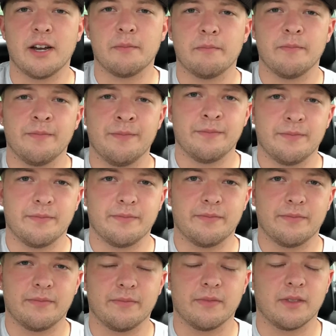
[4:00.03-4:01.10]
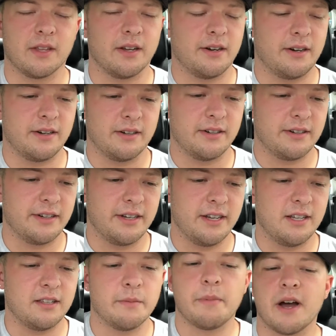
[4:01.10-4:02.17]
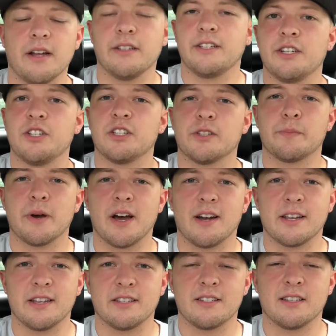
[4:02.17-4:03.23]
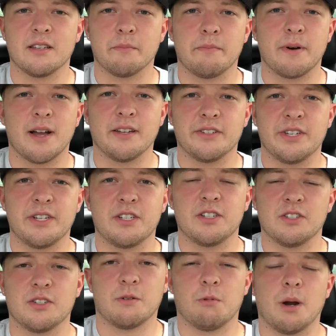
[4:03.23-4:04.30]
up, they're in the politicians' pockets, and the politicians are